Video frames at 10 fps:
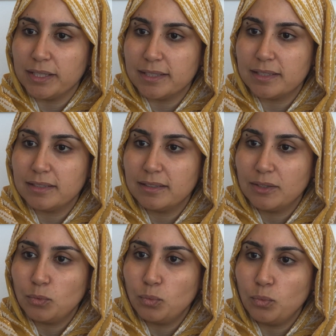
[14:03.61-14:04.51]
this?
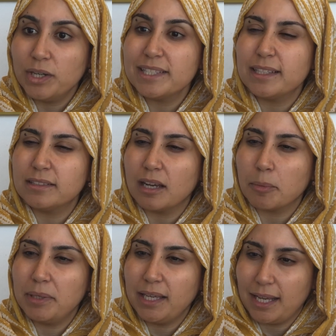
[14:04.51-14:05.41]
Where is the
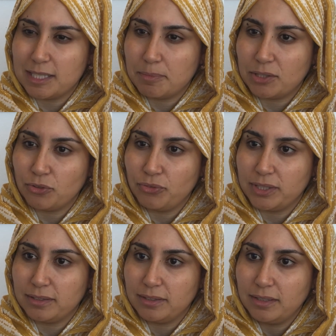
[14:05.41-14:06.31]
tarbiyah aspect of
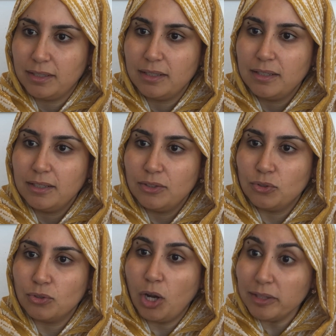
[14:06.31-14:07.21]
it?
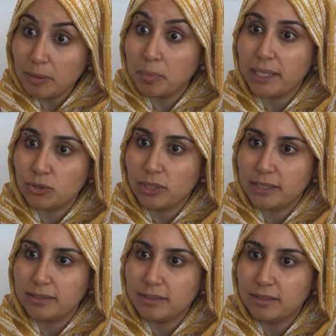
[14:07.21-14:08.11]
Contemplate on
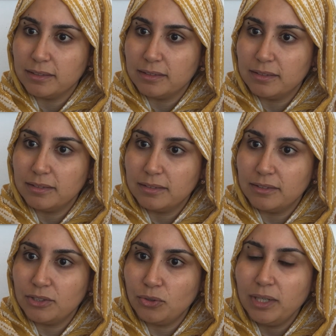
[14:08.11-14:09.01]
it,
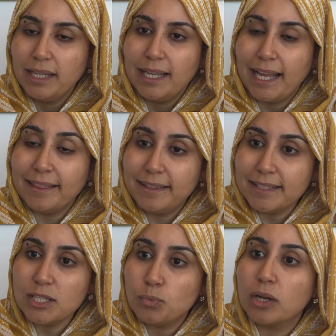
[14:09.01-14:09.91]
and
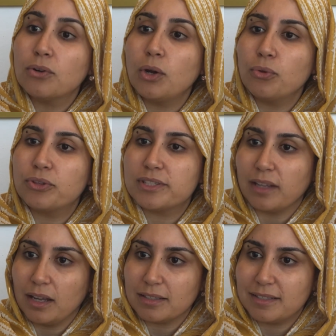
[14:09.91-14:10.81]
this is where growth
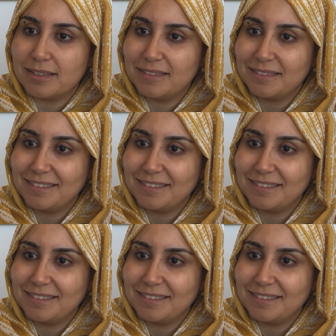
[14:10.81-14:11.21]
starts.